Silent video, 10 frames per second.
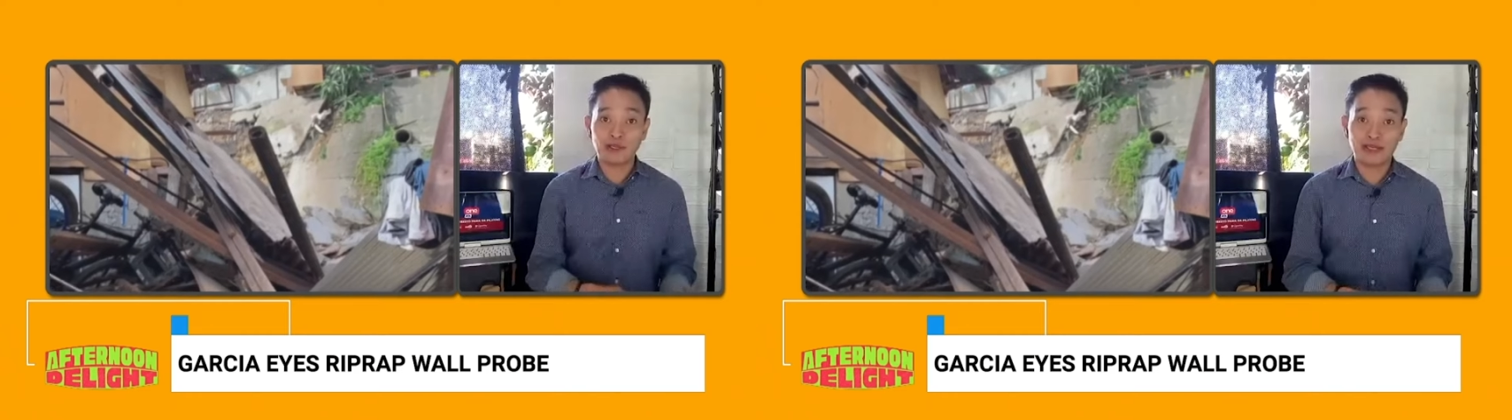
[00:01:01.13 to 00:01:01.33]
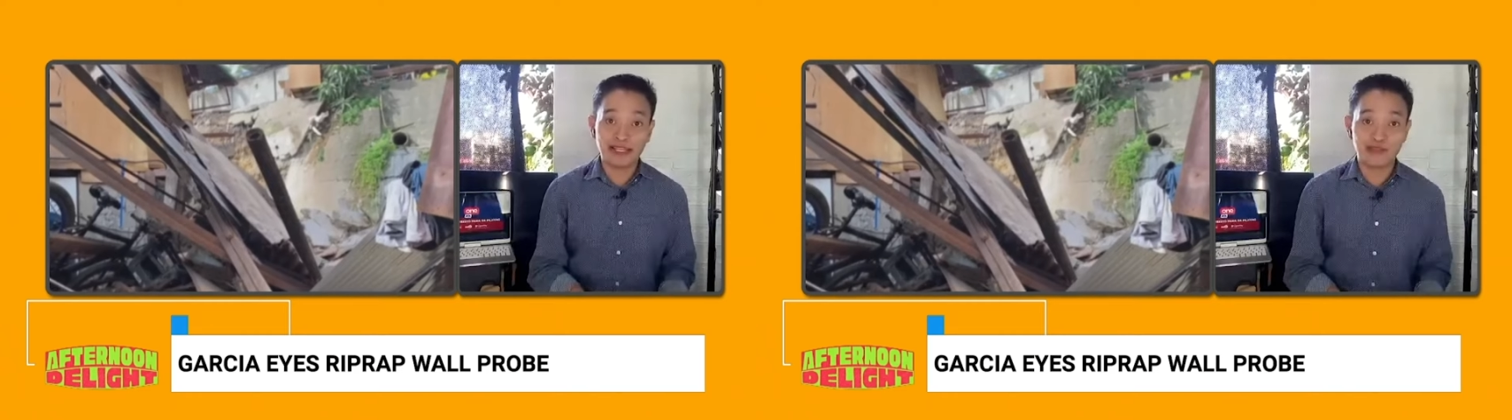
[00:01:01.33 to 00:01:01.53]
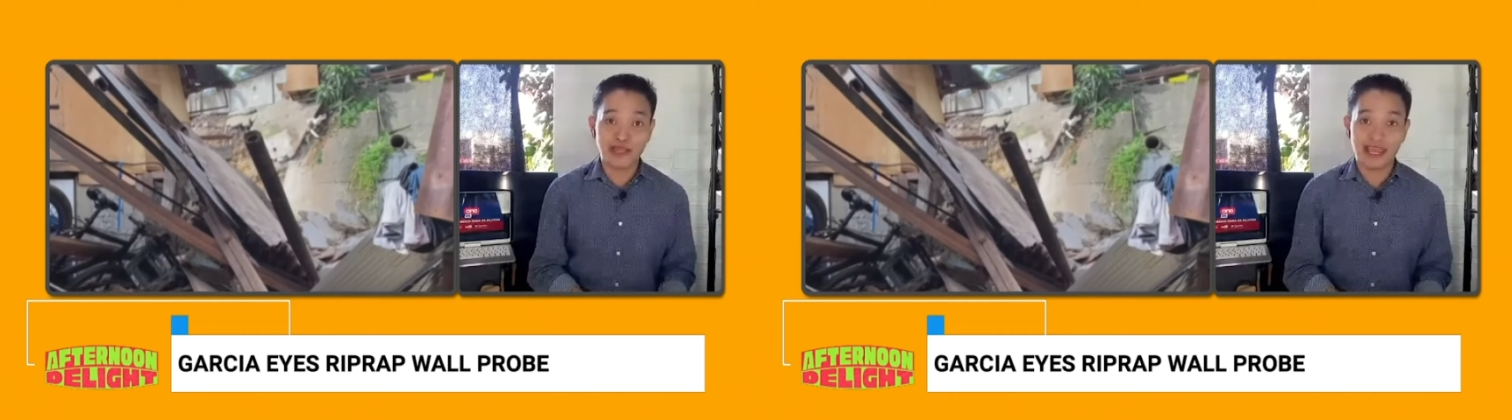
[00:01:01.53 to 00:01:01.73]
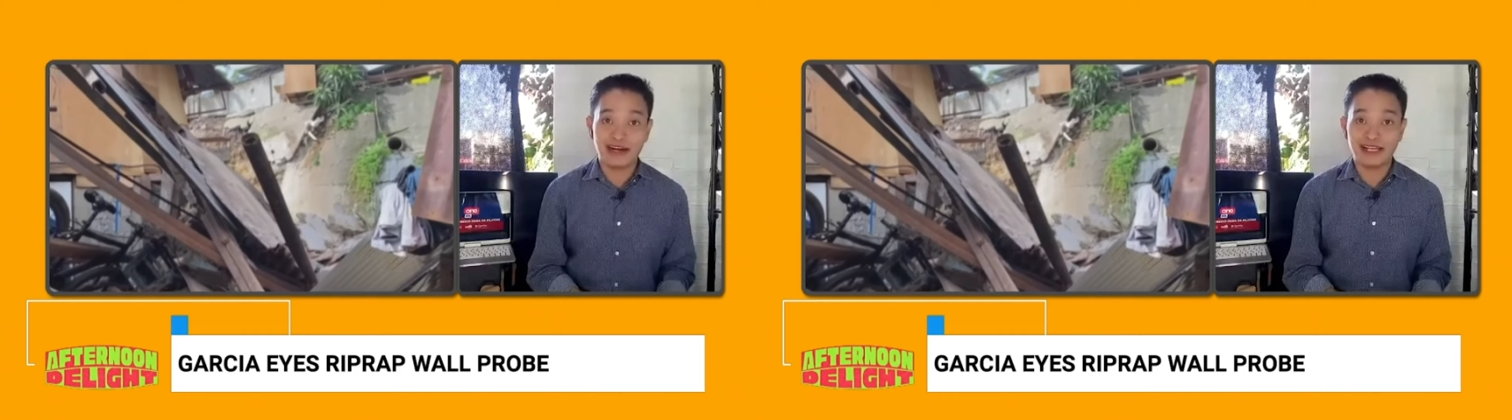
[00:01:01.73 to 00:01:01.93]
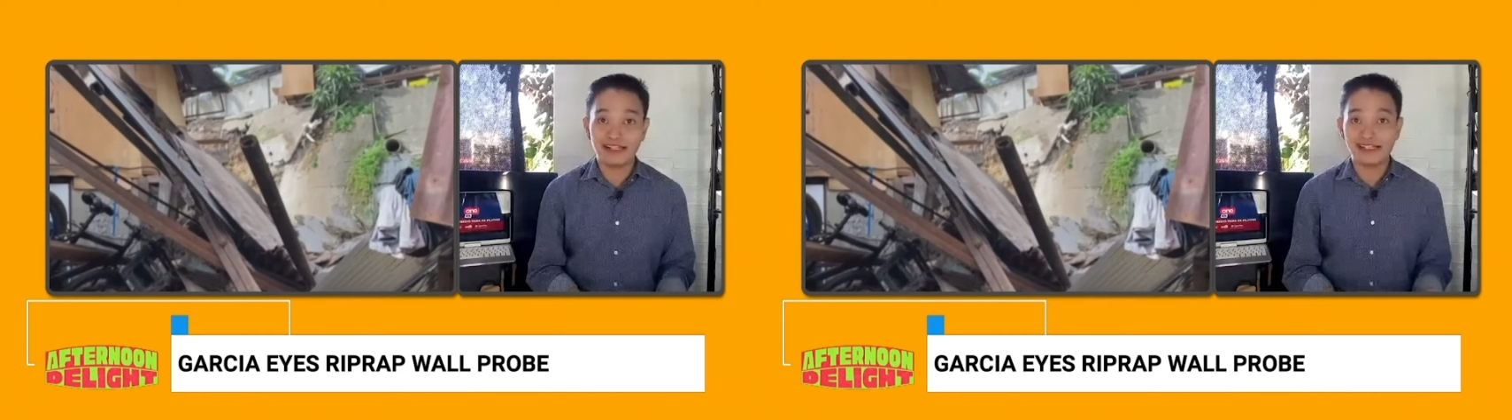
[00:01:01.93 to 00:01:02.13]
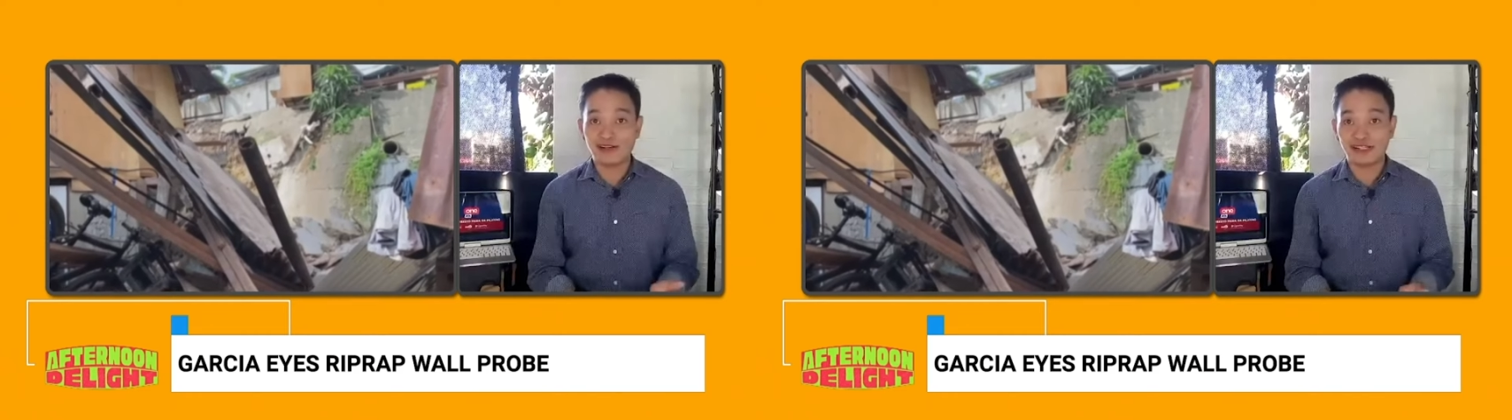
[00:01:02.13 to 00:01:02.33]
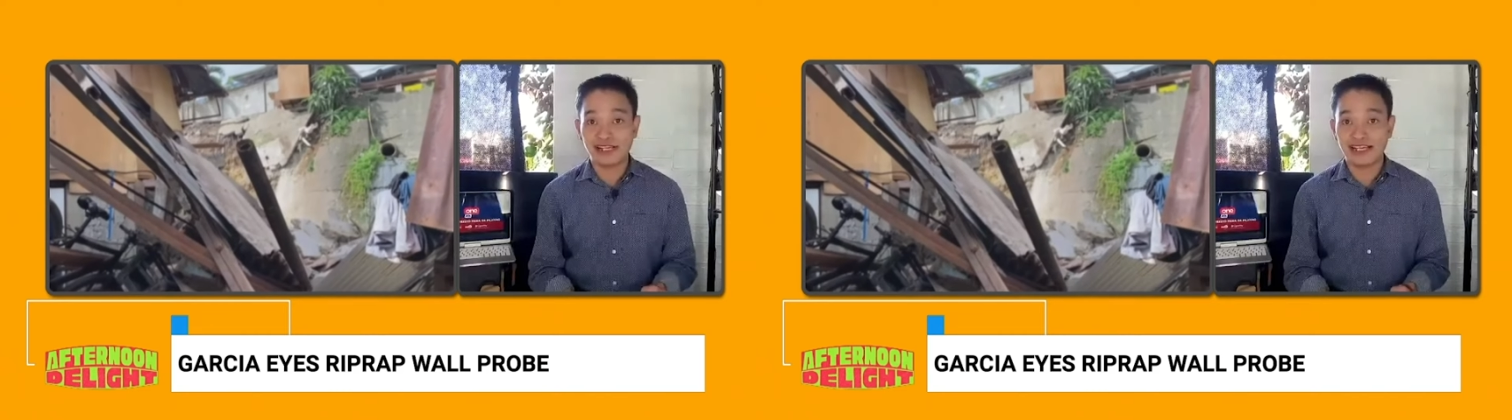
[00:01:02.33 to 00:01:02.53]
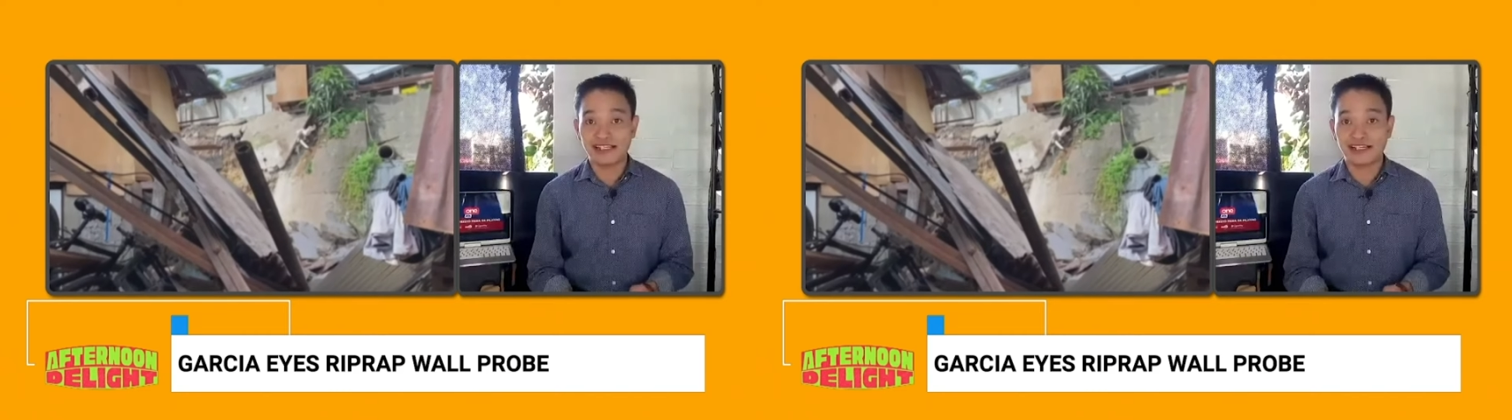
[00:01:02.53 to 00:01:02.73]
to get to the area in San Jose
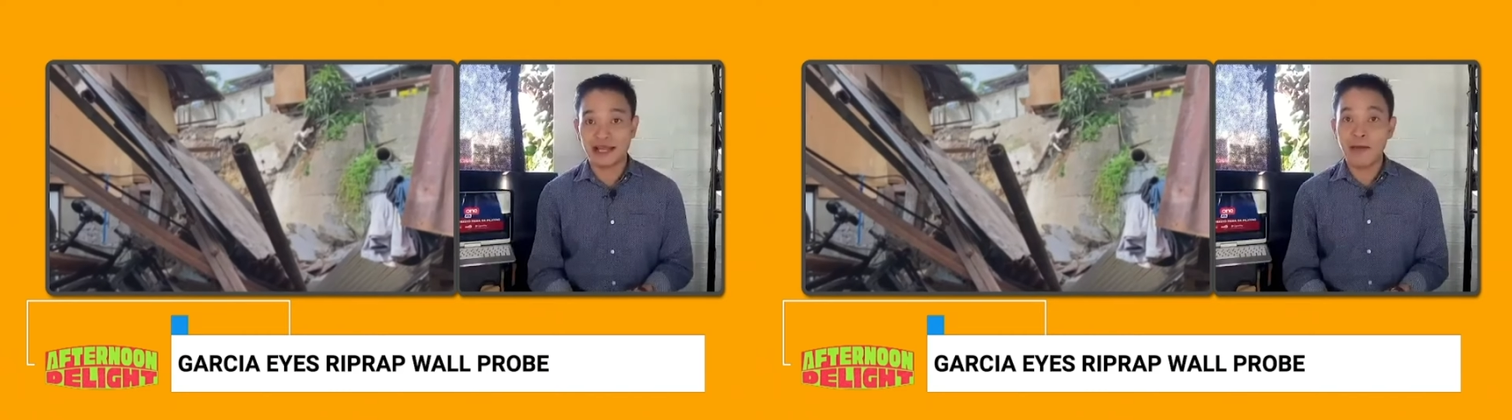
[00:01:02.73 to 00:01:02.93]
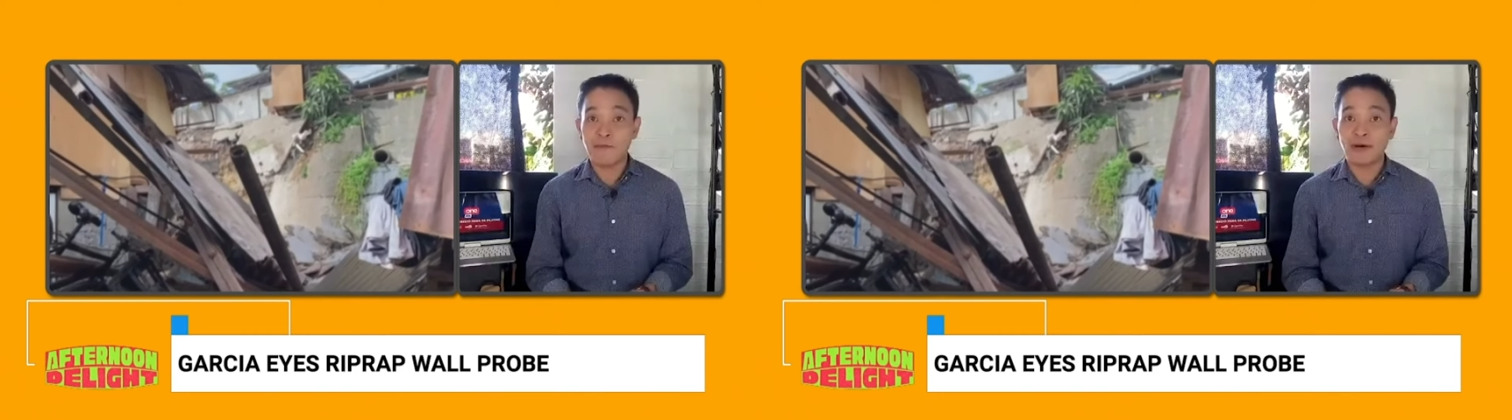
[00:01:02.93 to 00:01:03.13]
yesterday.